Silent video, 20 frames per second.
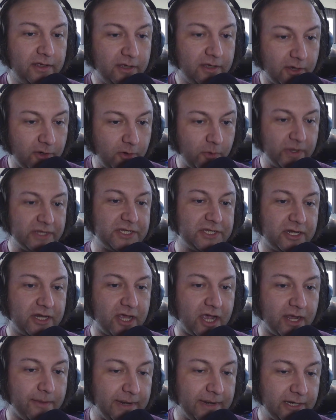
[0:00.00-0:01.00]
who is
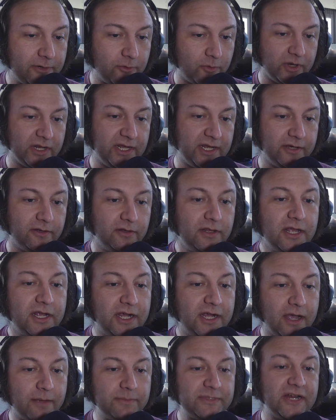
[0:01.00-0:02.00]
undocumented or illegal
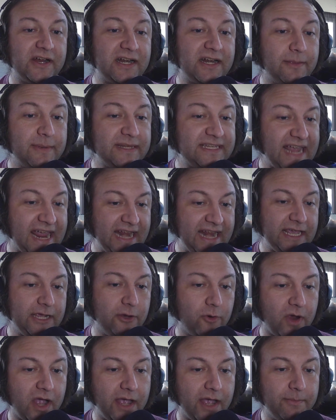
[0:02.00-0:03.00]
comes here and commits any
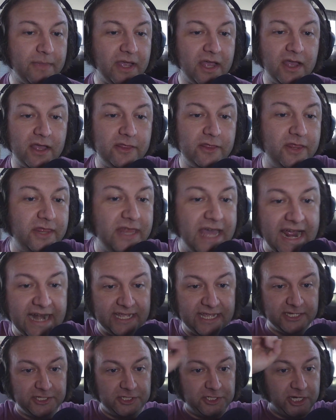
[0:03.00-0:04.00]
crime, that
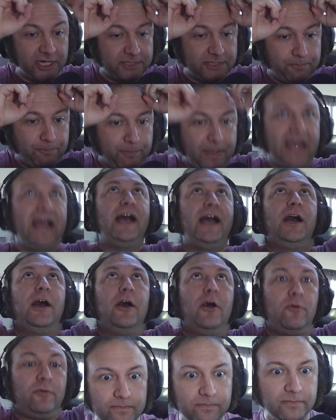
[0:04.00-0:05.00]
is just
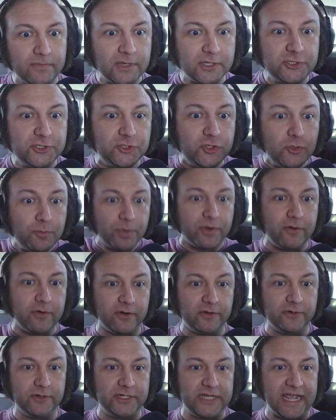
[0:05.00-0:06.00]
pow,
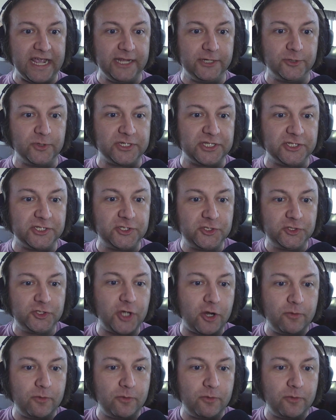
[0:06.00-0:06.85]
super dangerous and so